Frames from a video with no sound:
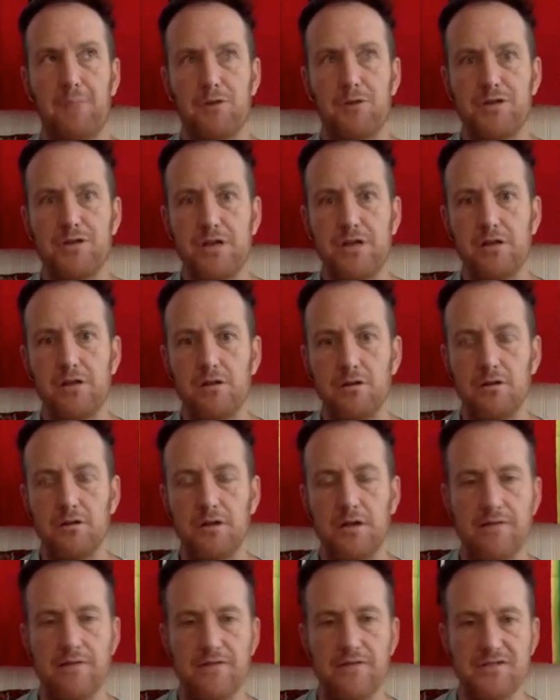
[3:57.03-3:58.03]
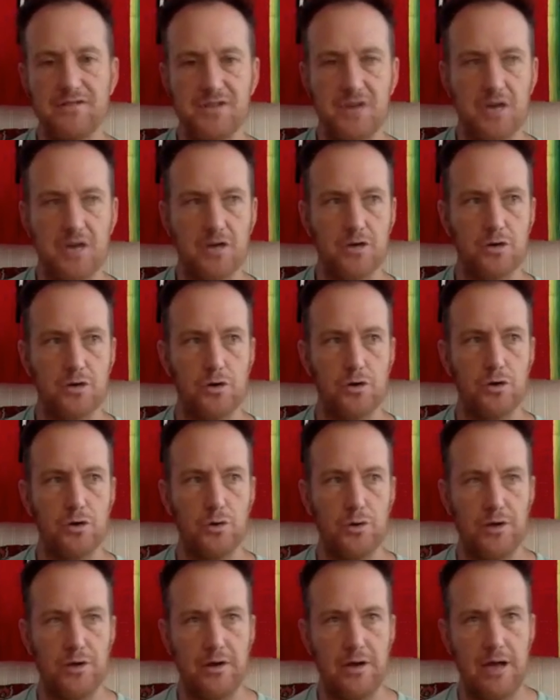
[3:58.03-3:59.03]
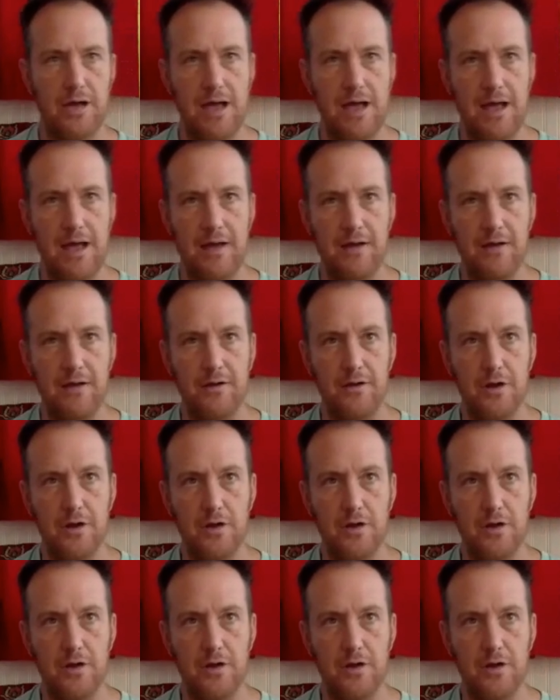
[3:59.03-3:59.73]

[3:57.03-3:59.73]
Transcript: particularly if it's not true. And